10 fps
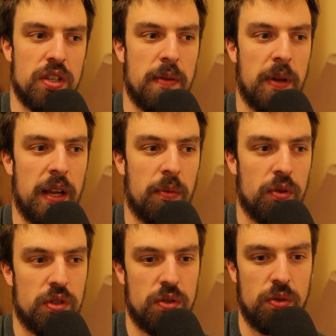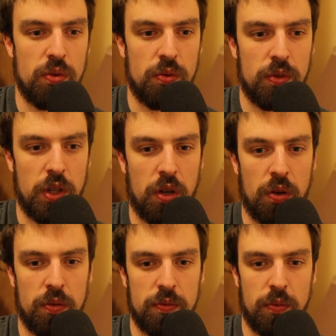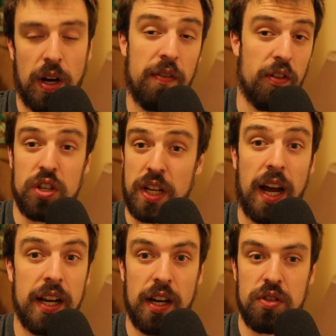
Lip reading: I've been able to, when I first got here,